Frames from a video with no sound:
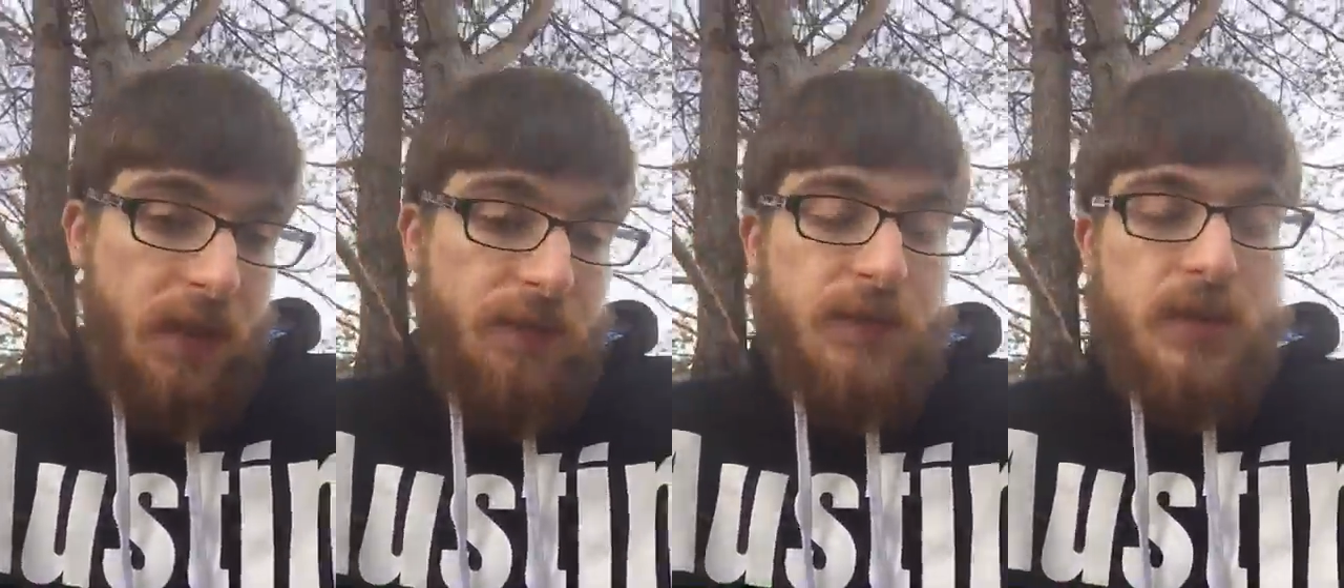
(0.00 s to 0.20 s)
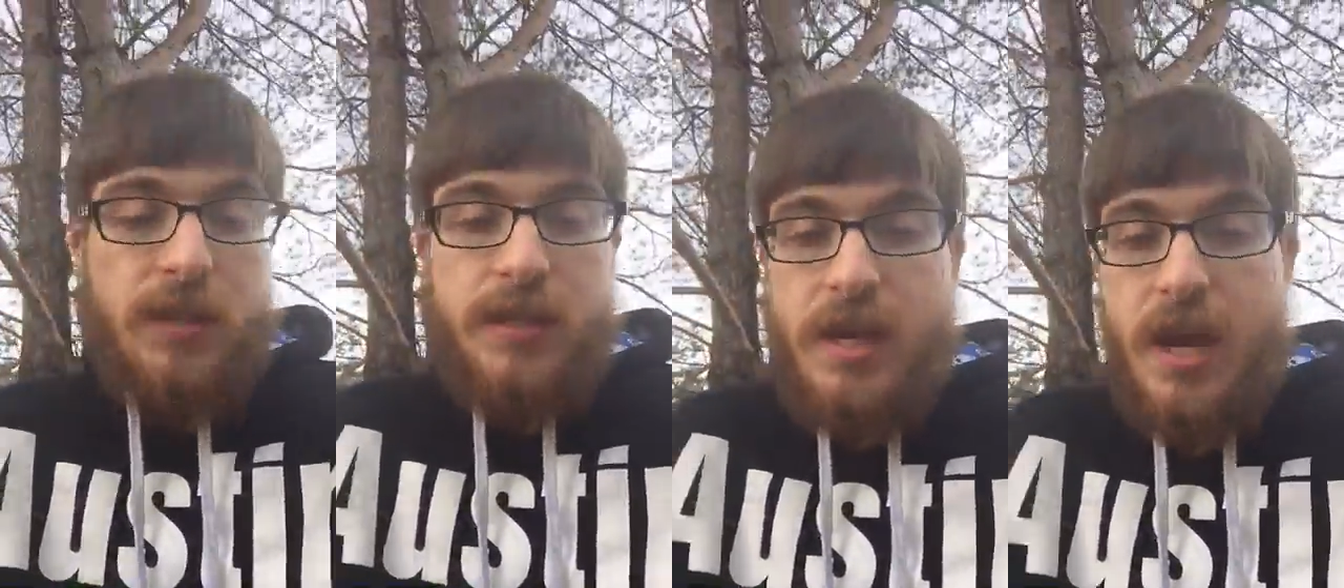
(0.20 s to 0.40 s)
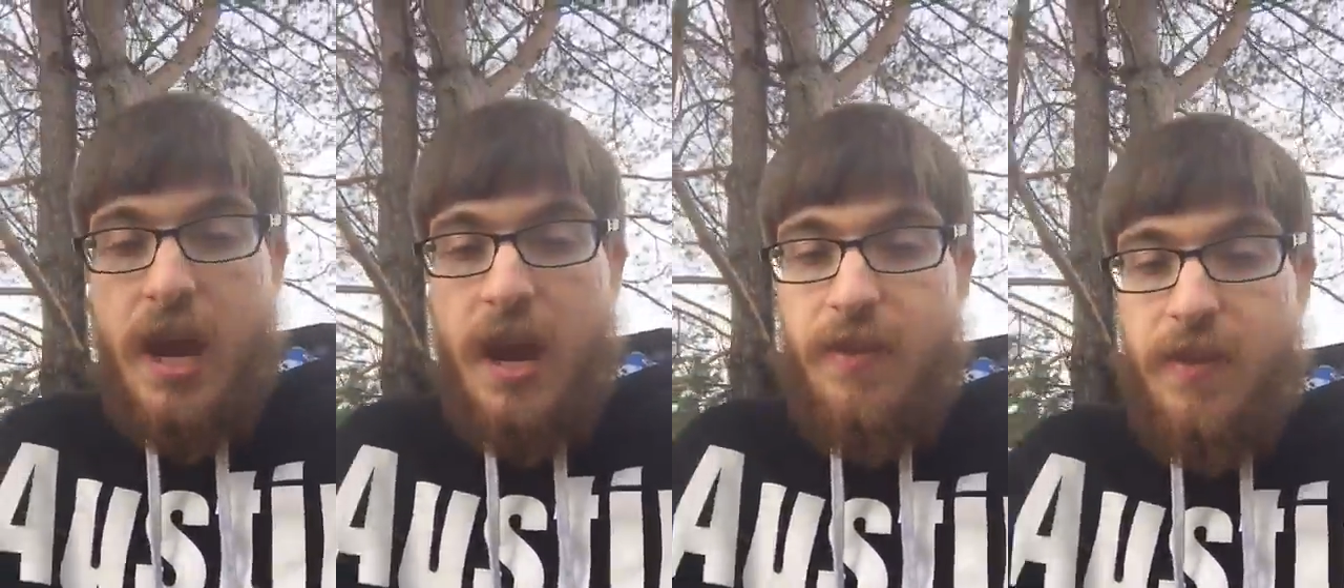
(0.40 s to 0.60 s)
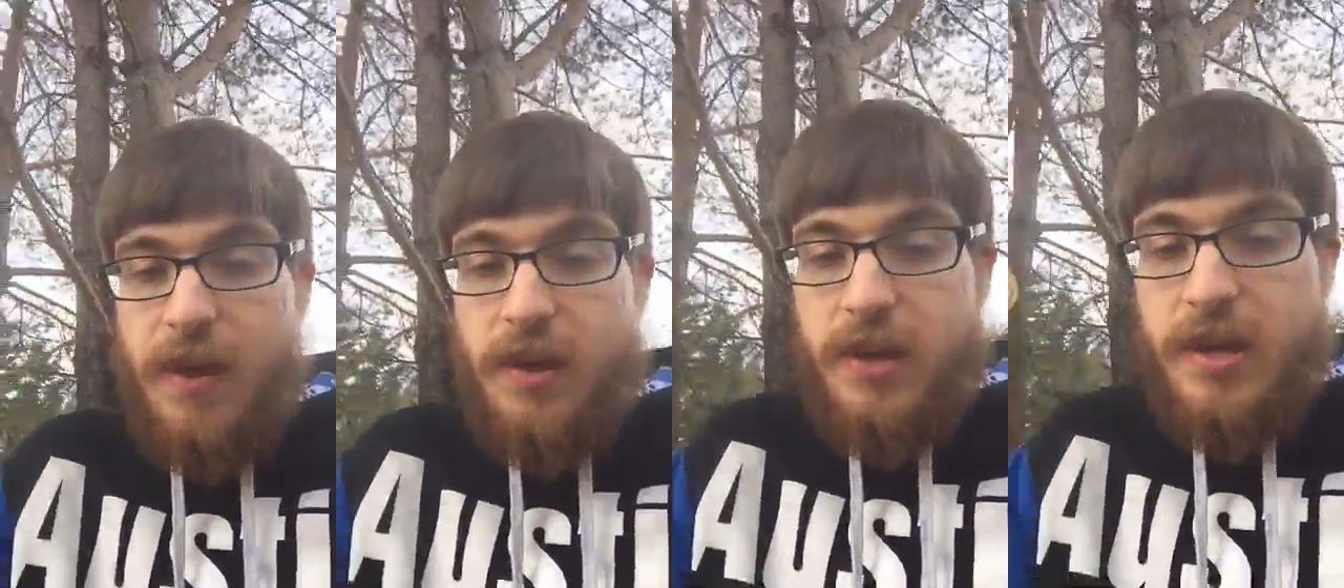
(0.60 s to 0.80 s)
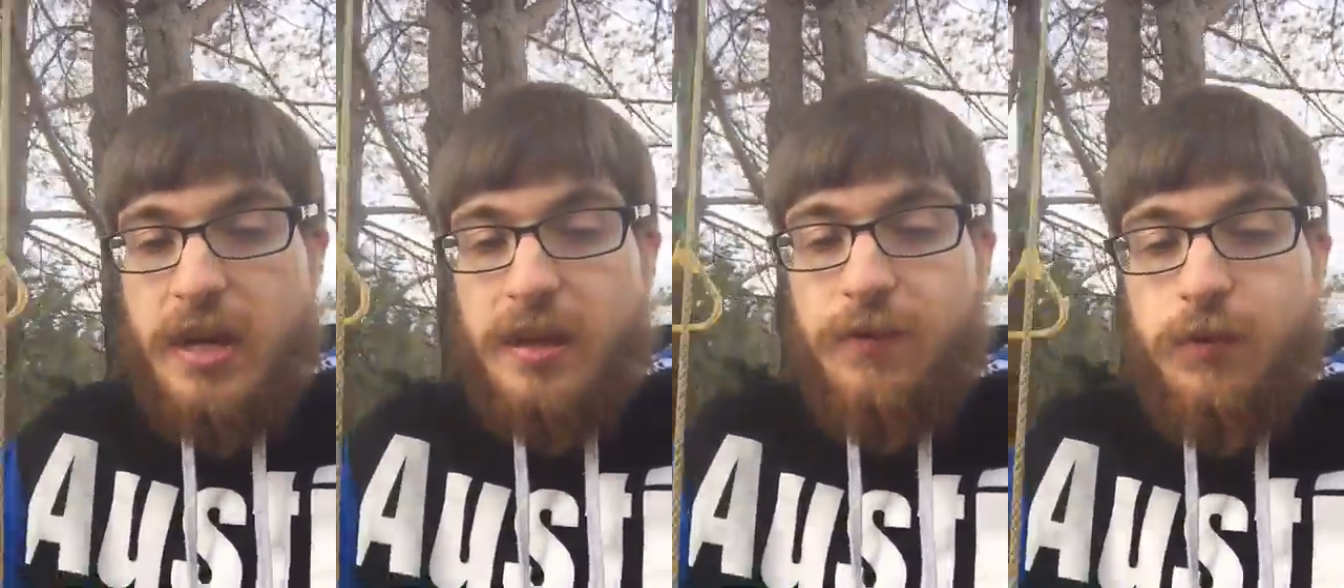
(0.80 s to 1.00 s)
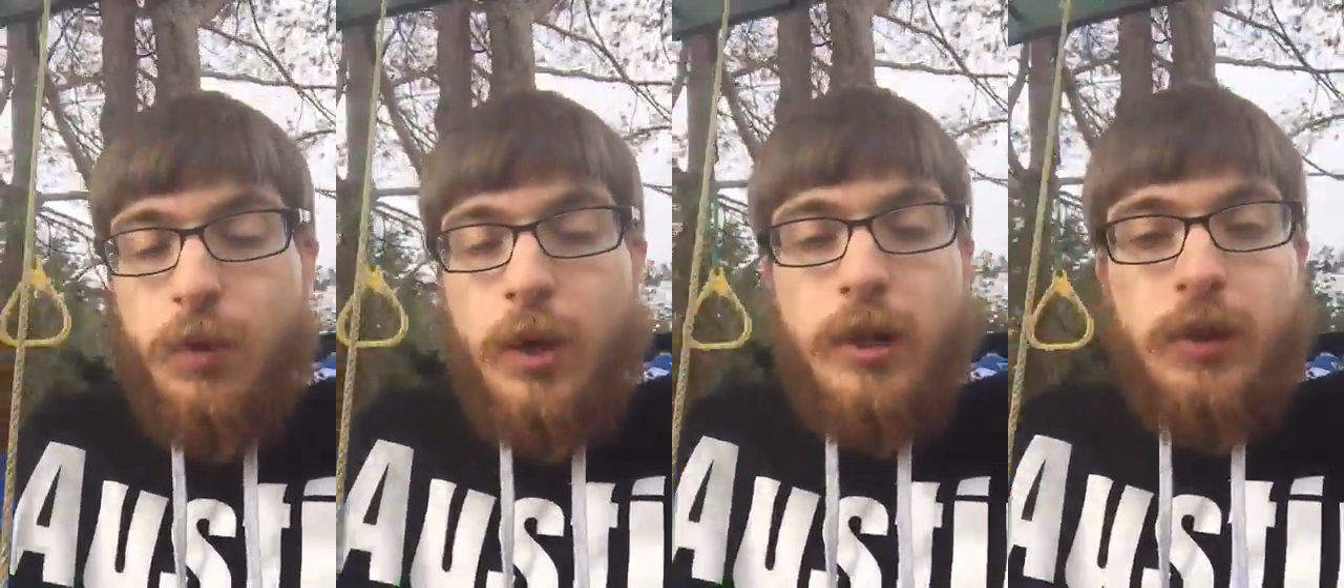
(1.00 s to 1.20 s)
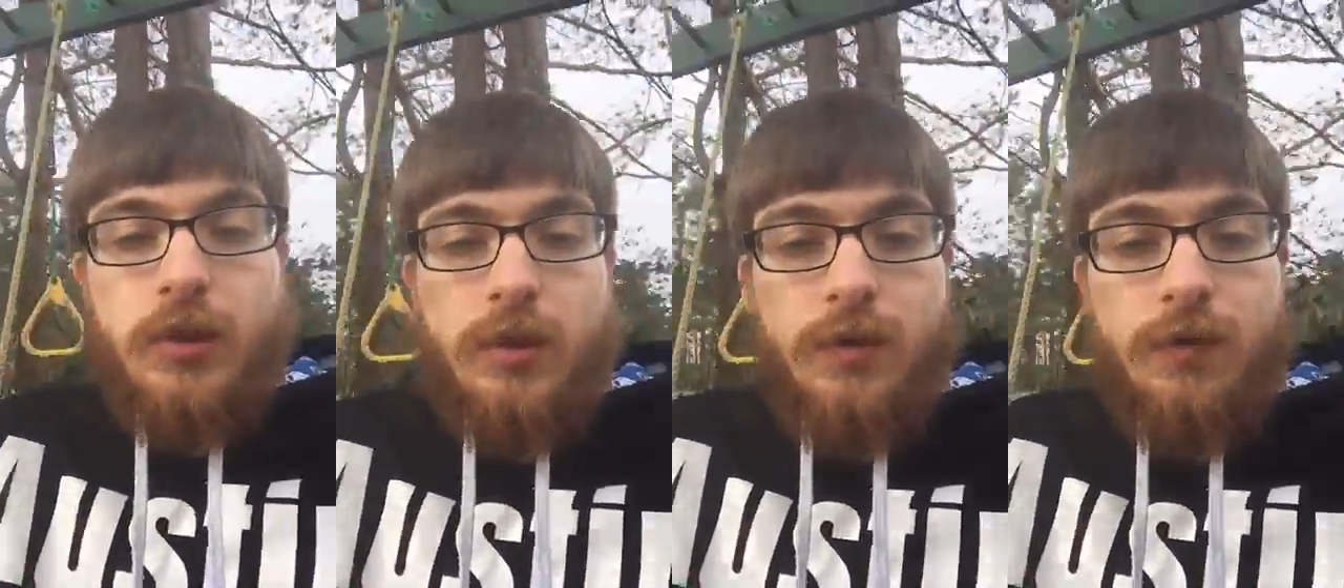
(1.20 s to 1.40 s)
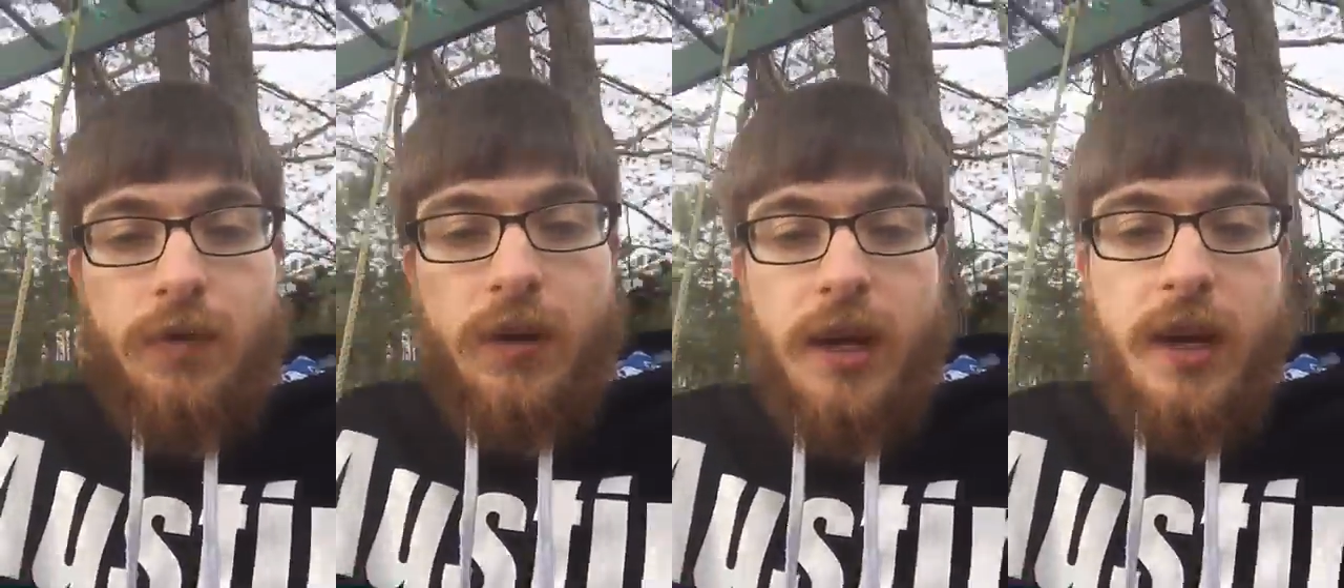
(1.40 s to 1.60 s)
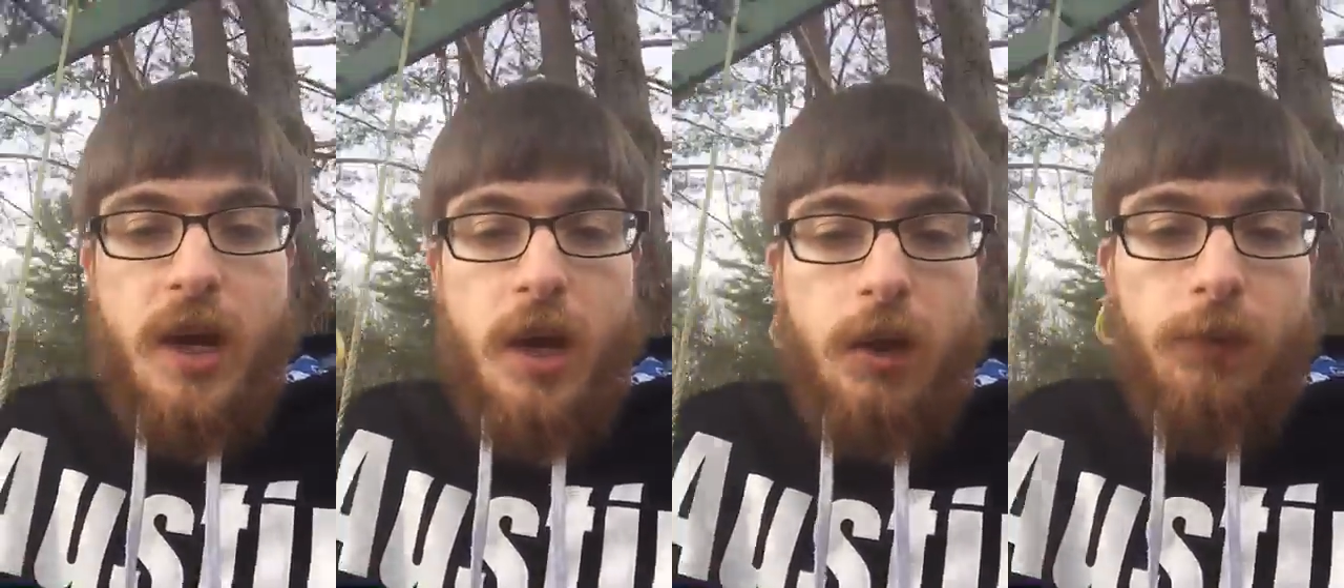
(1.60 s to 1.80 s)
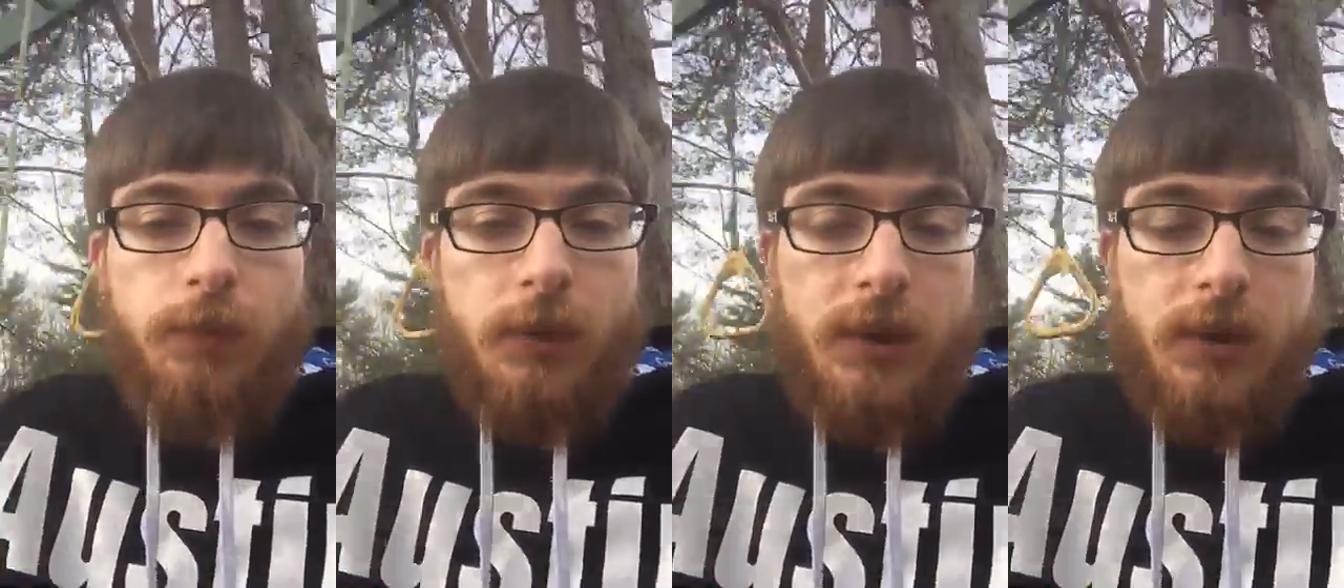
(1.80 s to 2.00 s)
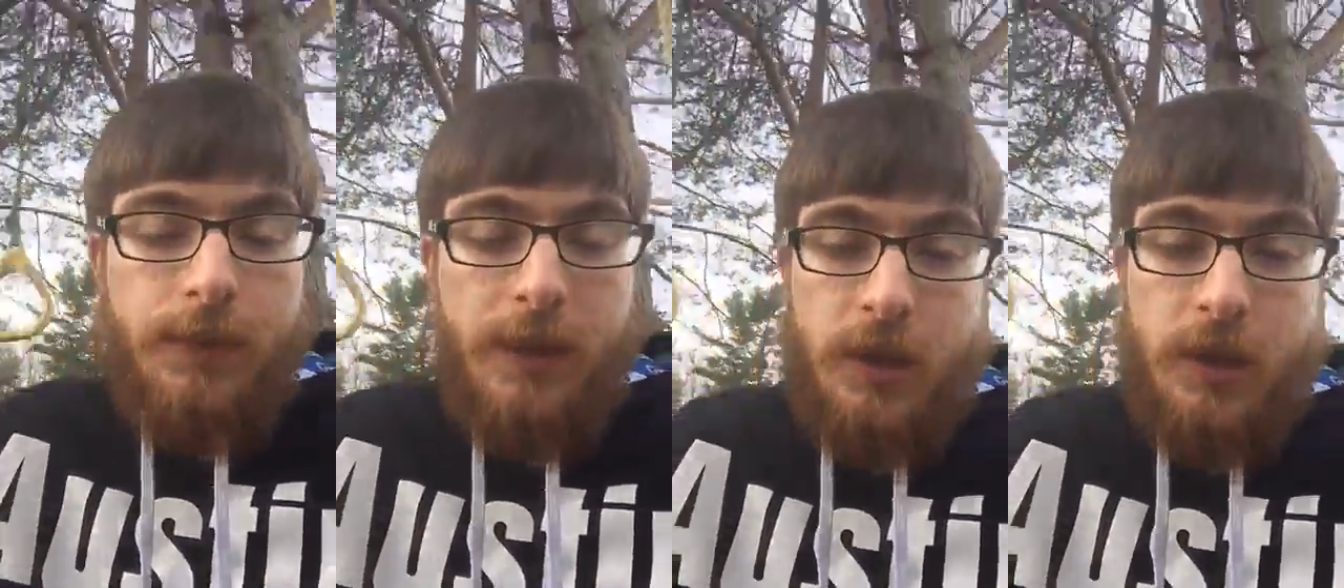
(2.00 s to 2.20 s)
left to say. Thank you guys for watching this video. Please